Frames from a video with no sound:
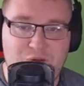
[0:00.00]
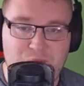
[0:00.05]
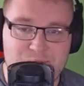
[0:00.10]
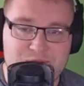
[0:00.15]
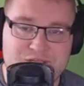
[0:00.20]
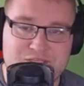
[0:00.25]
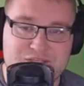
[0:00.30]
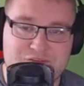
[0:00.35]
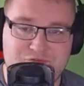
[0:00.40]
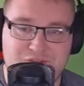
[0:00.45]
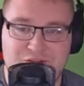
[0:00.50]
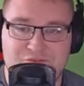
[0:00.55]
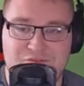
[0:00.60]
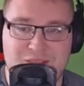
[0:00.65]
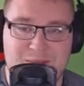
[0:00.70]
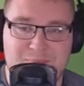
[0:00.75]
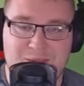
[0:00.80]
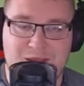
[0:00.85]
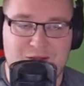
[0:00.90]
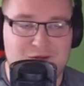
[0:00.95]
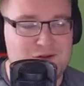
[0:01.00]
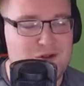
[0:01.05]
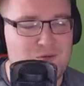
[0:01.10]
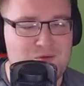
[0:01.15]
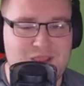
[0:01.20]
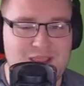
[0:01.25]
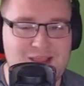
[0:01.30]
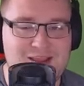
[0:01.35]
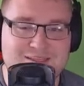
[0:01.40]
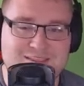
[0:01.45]
which is £15. Don't
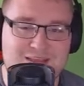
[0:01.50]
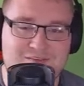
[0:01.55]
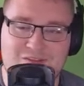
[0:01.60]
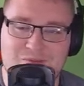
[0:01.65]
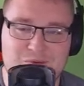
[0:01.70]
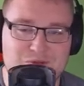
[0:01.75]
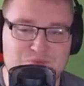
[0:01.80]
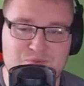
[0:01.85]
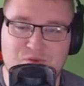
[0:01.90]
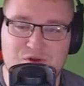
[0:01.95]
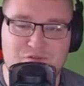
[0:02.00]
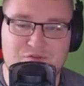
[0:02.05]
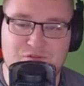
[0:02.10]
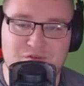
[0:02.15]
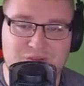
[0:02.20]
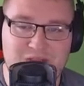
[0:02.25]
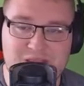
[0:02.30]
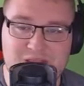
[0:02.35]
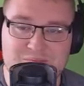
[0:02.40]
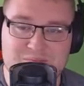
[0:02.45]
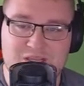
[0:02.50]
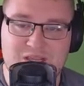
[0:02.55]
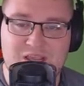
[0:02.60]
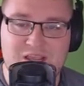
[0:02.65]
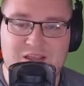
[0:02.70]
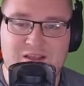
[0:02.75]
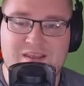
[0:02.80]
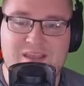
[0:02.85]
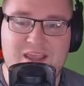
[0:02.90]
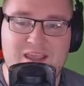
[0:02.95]
Chaos have the most wonderful names.
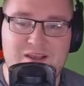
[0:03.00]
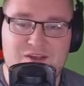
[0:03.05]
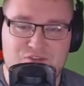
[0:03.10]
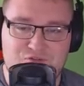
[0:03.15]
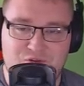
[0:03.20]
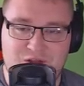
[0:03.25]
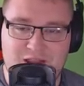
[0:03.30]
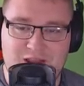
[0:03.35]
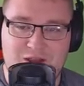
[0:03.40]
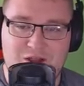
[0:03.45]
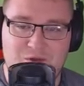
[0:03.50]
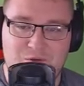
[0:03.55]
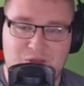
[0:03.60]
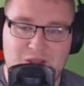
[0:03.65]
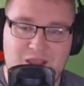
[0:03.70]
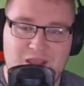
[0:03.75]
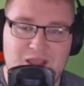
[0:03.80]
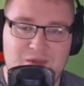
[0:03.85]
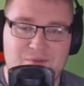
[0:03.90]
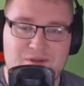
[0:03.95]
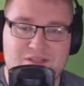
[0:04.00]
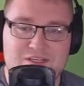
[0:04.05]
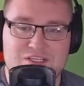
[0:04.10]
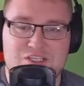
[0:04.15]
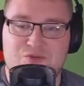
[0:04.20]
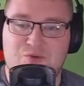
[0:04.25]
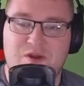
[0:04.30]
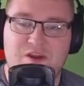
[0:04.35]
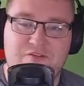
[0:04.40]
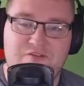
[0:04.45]
Chaos Rhino, which is
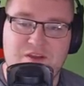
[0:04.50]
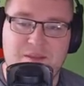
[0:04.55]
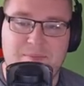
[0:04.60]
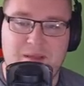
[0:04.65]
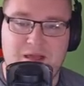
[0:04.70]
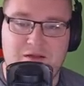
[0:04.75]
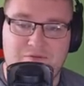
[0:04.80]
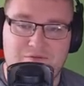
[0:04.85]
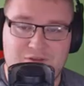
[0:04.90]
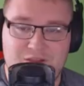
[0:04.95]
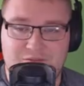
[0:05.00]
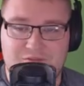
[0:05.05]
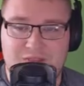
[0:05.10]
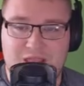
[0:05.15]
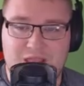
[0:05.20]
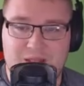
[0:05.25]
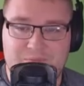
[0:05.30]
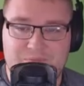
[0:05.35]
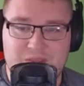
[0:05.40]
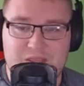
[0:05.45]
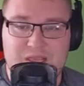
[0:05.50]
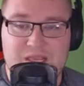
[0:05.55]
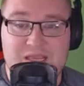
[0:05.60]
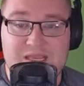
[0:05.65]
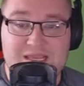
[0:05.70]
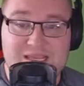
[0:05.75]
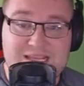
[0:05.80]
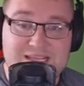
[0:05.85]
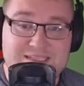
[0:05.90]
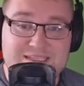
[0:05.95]
£23.50.
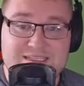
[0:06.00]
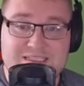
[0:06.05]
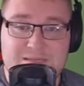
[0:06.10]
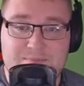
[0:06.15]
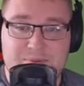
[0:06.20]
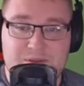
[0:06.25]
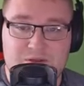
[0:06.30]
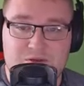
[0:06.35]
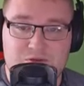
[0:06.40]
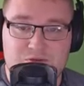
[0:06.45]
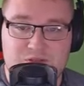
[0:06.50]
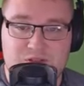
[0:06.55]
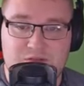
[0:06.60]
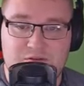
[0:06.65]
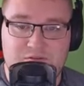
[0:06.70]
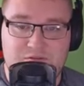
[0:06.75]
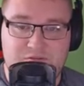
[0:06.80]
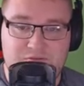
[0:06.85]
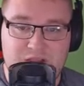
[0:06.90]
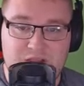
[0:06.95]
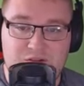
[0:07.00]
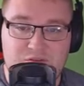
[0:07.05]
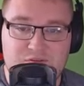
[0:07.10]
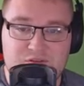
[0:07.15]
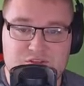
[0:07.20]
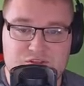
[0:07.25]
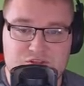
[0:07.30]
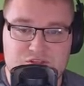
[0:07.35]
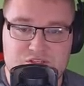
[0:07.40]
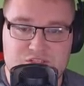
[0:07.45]
Easy to build
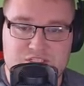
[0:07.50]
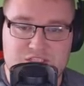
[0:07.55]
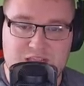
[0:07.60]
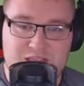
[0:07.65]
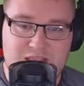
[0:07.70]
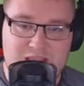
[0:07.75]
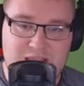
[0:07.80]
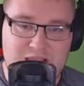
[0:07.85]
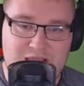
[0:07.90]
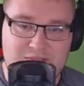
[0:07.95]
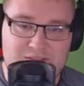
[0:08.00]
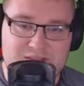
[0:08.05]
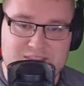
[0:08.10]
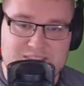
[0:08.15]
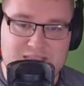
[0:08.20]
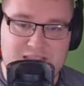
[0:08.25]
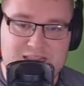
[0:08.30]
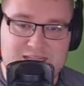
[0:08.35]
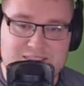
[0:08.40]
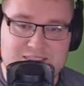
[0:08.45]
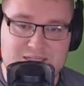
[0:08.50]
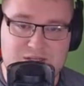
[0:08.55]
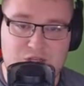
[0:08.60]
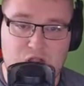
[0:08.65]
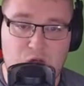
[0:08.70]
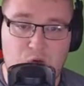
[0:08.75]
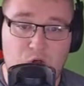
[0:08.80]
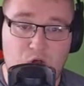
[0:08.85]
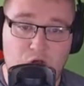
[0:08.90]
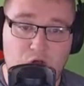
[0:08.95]
Felthius and the Tainted
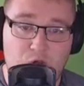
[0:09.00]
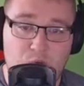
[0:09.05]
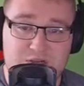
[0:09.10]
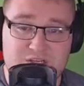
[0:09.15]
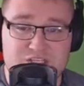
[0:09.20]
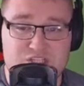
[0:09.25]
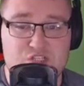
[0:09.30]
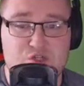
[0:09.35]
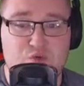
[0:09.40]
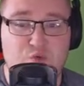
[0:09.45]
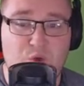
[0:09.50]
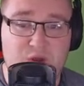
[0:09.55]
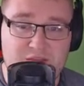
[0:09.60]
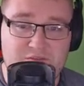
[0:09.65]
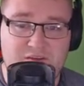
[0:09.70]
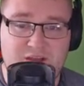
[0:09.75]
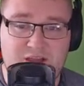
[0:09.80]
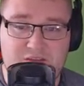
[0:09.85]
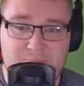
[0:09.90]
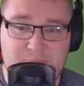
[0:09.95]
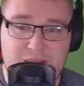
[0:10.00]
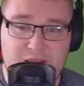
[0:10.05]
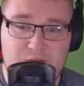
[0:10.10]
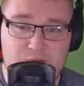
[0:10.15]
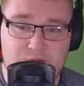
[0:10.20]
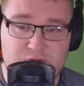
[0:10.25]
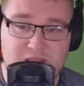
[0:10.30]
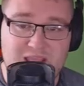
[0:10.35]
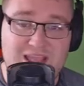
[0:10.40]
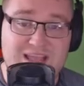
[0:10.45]
Cohort, which is
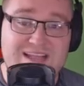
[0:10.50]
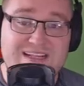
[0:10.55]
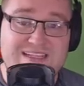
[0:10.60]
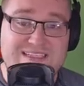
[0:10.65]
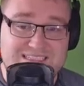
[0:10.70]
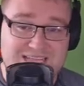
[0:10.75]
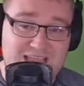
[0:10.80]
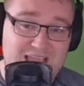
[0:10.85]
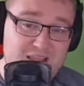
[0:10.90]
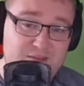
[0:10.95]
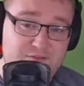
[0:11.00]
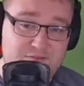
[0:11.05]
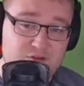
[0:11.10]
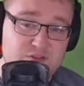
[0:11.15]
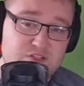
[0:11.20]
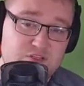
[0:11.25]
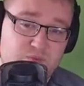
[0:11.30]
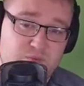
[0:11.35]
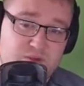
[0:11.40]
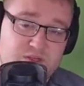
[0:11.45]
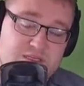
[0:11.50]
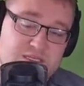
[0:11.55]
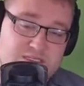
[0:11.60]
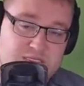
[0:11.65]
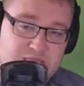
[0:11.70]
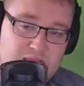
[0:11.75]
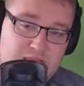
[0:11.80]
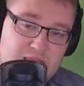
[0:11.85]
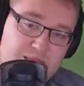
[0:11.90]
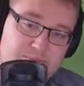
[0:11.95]
£25. Typhus, which is
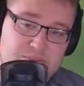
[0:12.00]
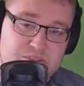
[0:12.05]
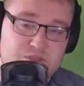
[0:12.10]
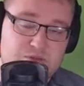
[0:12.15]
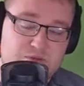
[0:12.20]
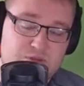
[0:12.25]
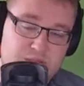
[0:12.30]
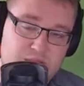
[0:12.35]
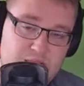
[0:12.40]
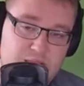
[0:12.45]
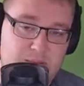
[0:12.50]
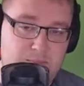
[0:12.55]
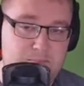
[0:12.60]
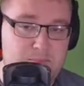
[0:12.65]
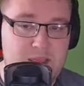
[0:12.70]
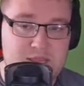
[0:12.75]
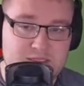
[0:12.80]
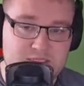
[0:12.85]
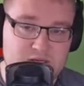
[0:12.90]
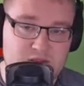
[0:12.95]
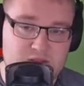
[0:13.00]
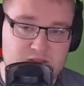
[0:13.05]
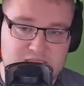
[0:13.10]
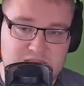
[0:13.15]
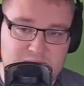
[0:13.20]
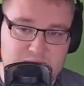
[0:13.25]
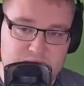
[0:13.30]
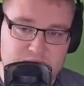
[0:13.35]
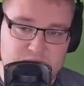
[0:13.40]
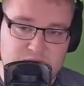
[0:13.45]
absolutely amazing on the
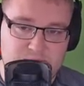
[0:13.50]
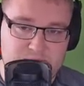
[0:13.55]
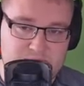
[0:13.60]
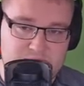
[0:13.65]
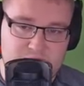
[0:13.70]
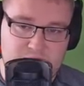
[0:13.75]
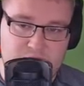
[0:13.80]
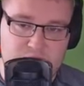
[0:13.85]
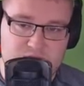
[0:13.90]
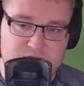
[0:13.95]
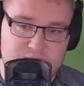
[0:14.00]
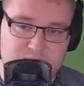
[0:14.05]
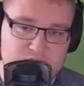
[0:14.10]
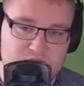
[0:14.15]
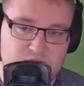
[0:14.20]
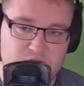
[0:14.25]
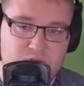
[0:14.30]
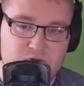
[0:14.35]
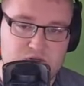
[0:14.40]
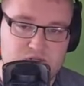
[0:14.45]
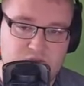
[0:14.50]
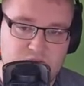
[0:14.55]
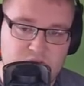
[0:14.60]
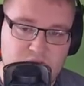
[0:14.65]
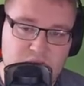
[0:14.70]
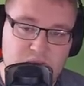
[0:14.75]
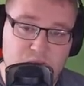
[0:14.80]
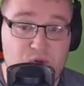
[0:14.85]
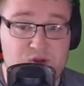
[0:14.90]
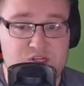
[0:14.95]
tabletop. He hurts me so much,
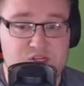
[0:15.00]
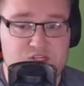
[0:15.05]
which is